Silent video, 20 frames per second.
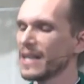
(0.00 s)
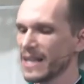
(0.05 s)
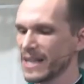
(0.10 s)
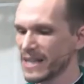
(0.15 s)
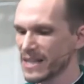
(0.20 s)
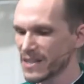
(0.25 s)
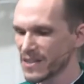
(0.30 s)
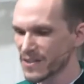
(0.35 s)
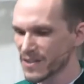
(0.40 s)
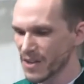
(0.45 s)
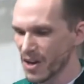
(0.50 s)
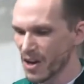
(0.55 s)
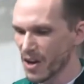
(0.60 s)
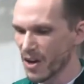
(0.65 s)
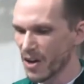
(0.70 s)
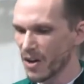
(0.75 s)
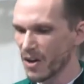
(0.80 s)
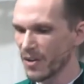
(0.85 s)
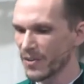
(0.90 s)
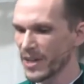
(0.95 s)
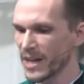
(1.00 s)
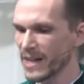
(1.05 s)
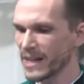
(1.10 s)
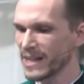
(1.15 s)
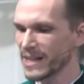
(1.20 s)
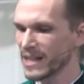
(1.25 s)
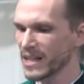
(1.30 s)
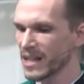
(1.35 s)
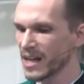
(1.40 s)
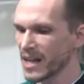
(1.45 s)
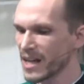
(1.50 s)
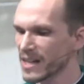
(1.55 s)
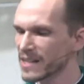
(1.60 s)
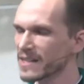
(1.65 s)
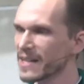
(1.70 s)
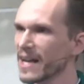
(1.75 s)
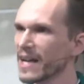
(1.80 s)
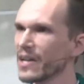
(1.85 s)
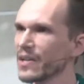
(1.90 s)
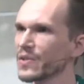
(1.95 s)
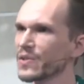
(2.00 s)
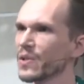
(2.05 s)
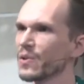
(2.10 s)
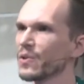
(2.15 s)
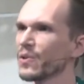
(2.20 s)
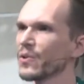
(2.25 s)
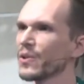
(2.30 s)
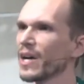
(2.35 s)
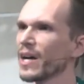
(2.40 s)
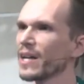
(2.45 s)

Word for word: he saw that in God's household,